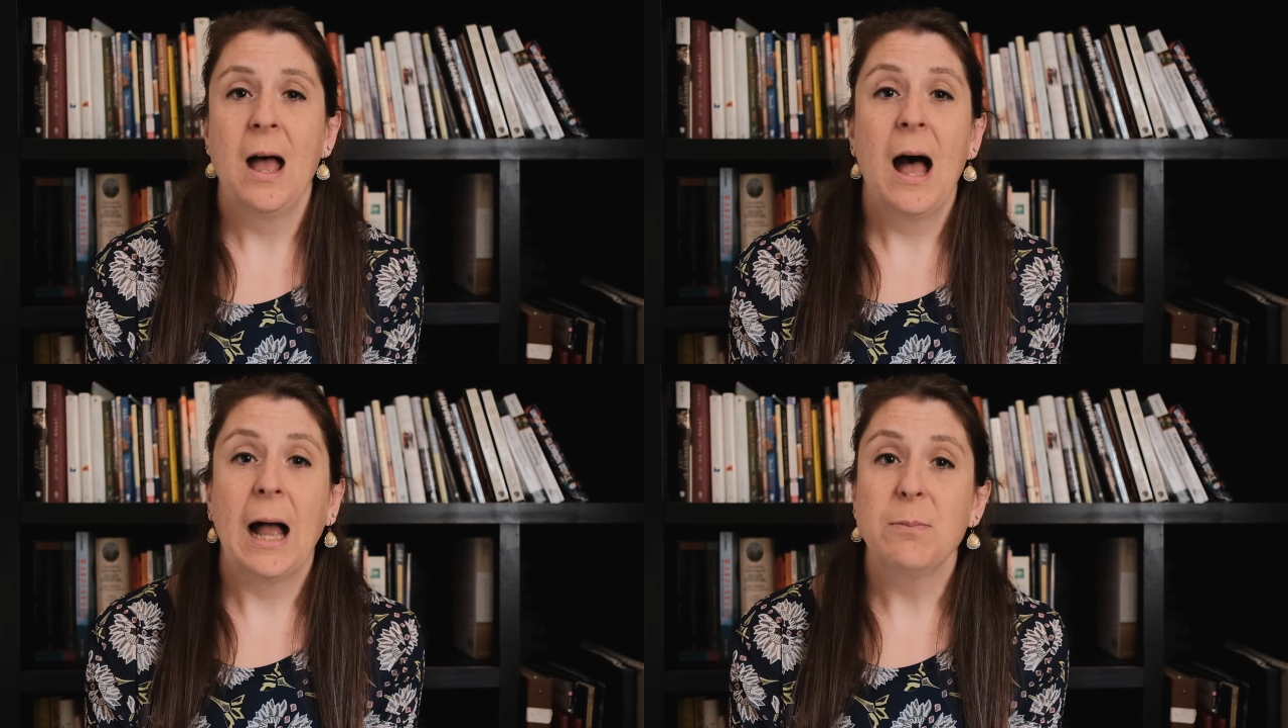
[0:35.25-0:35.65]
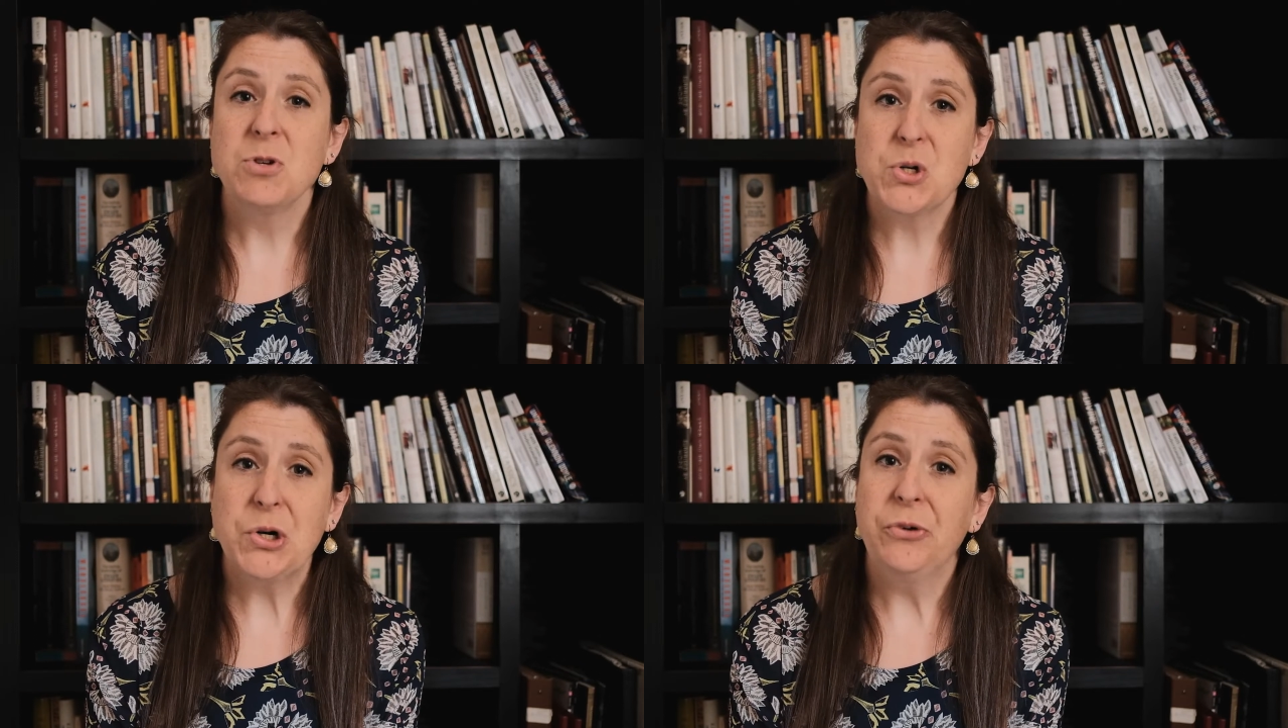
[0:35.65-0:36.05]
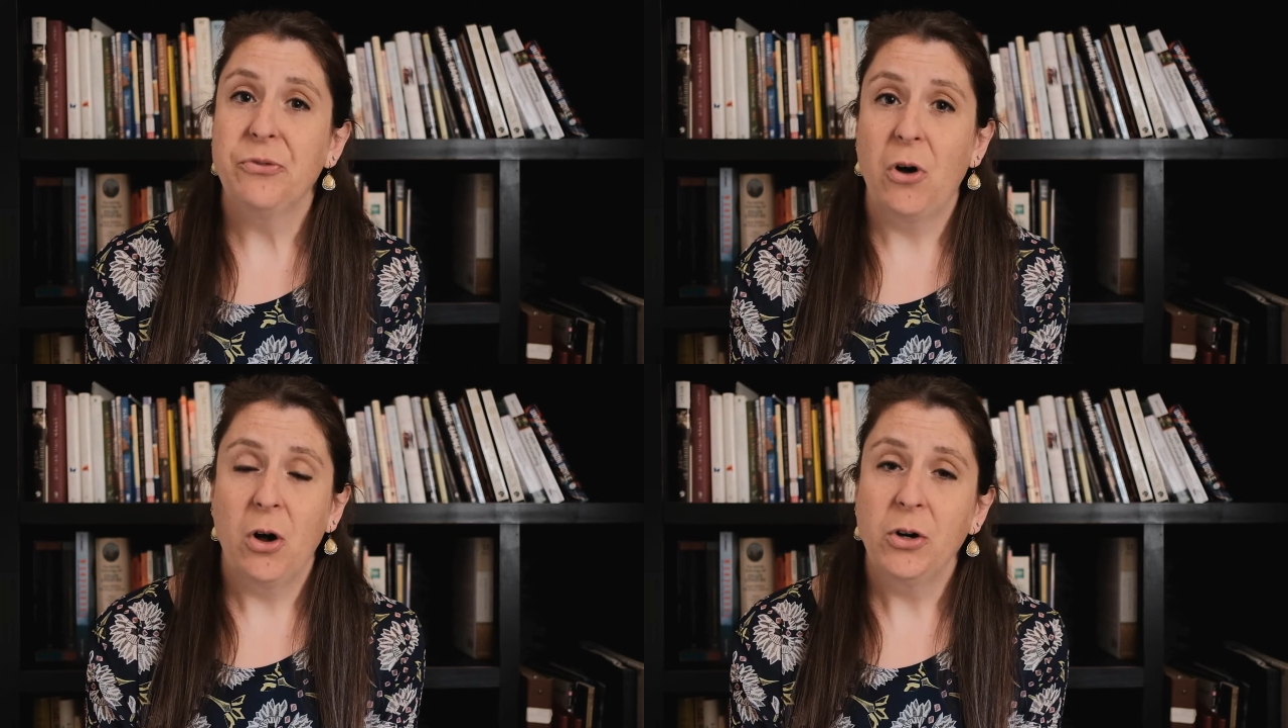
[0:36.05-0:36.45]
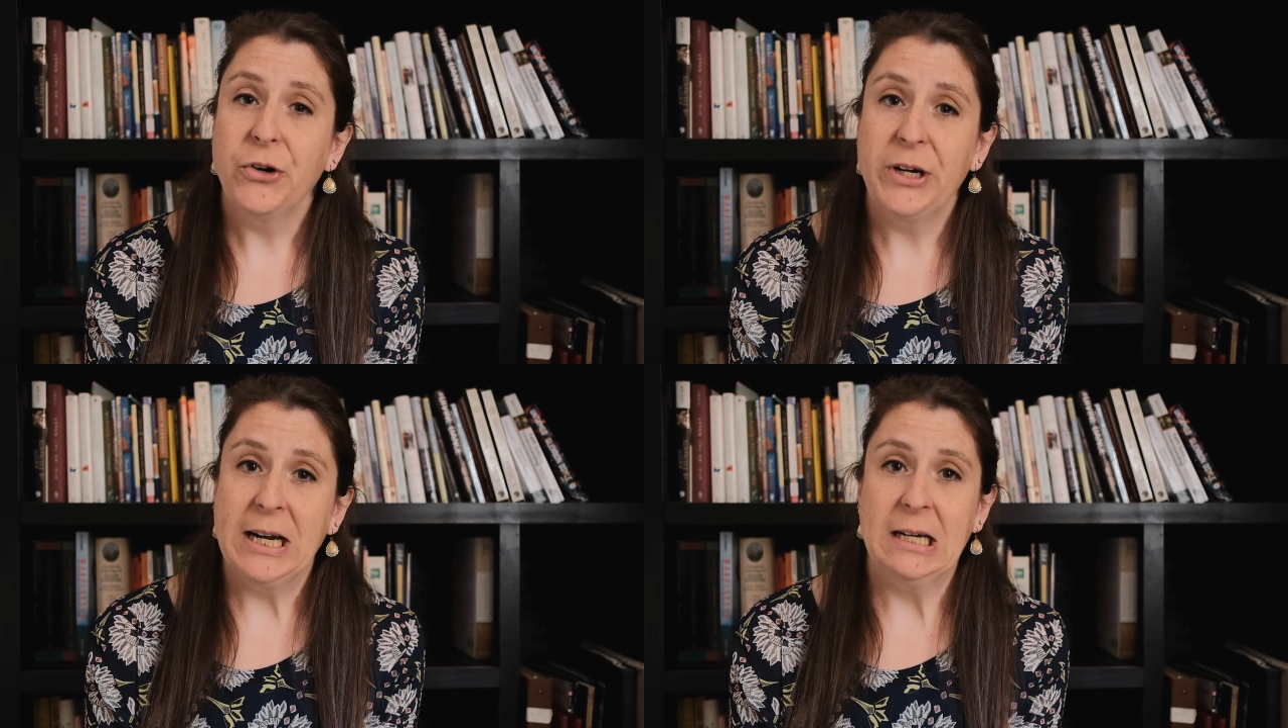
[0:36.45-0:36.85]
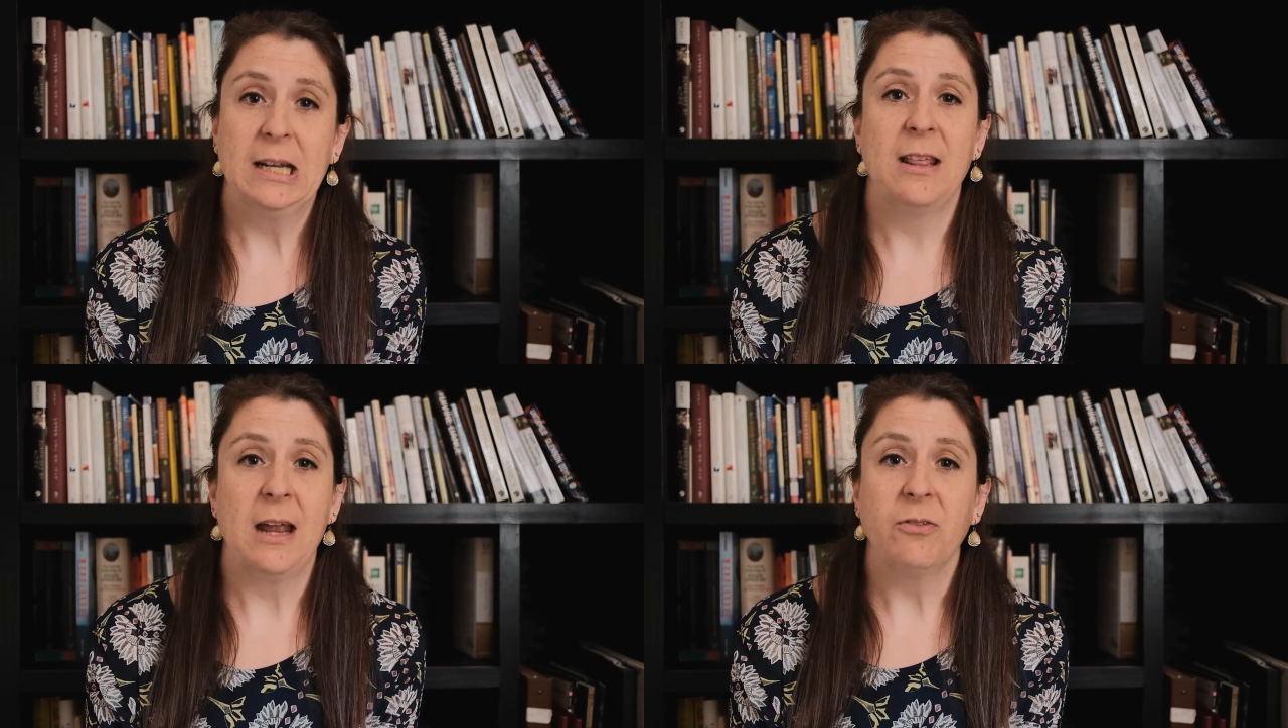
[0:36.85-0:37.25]
I'm sure you've all created
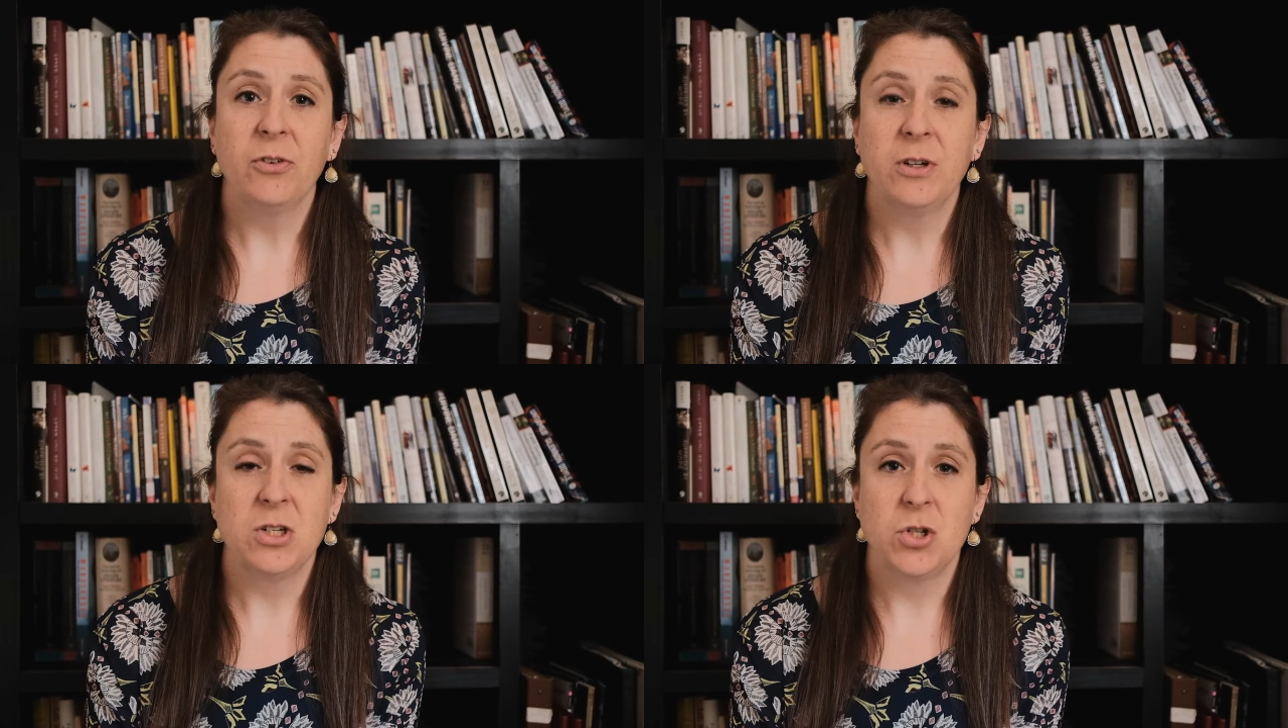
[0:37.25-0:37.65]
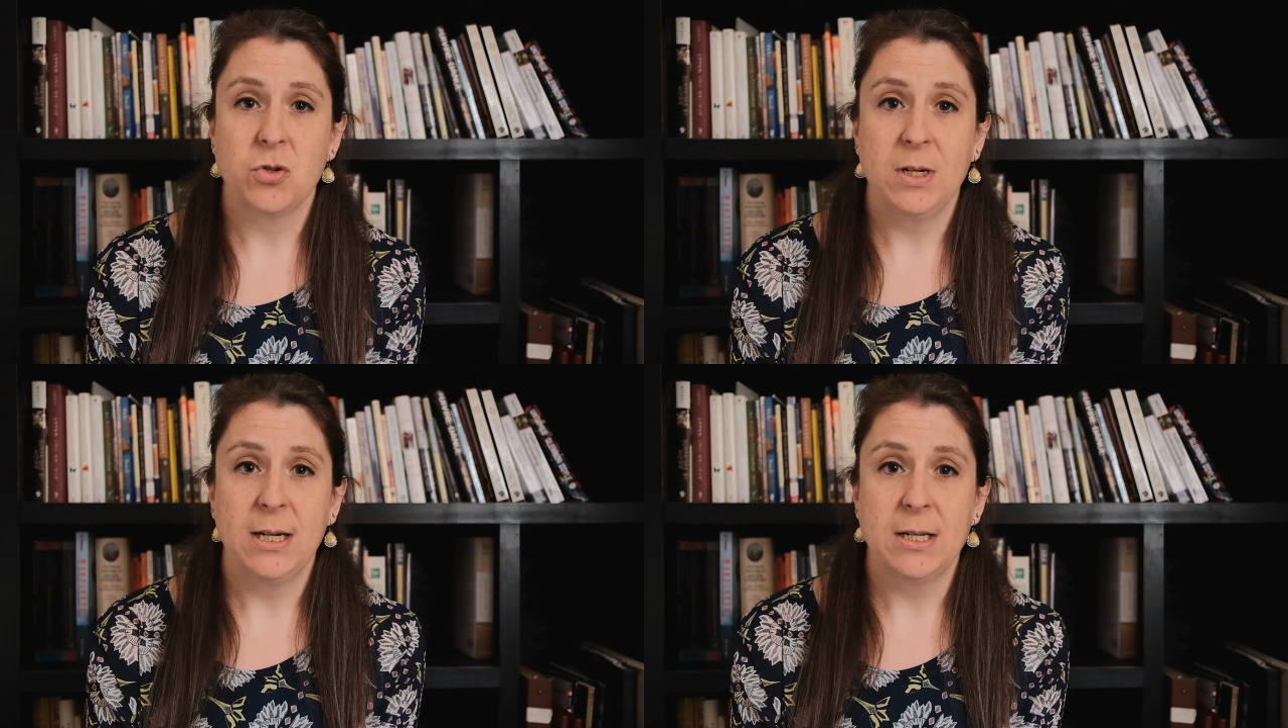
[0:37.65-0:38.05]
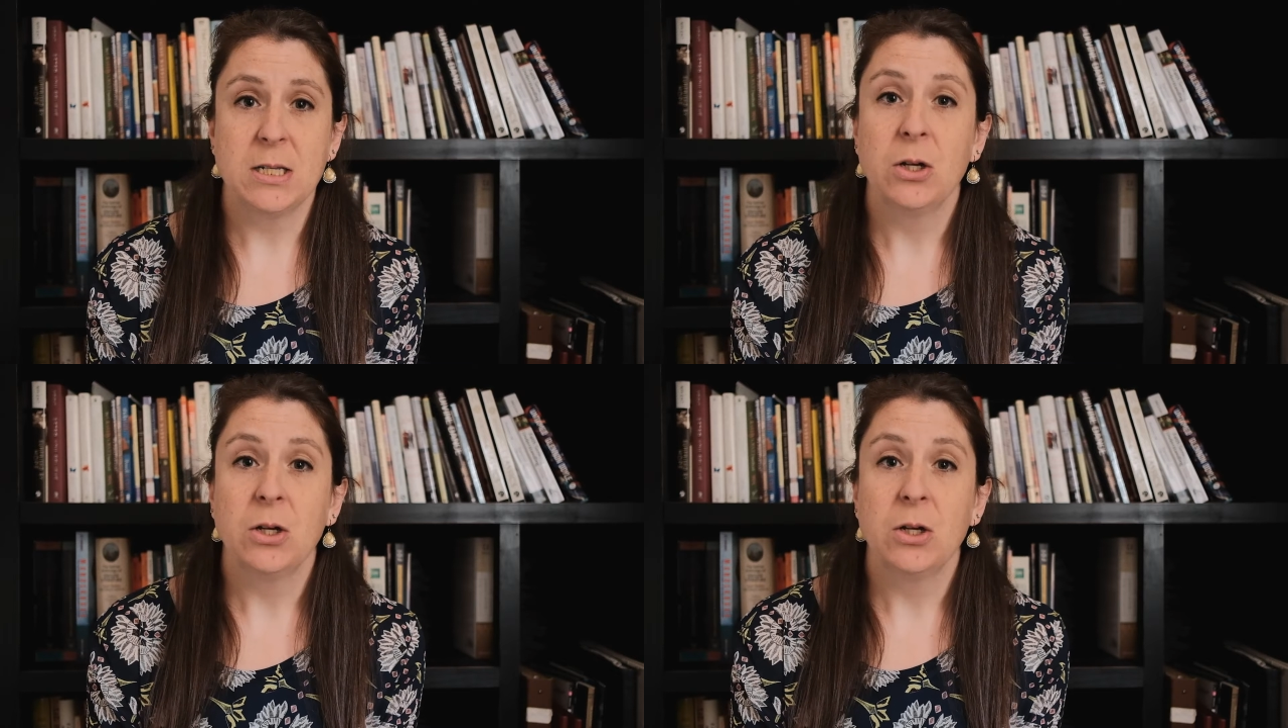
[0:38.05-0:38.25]
thankfulness trees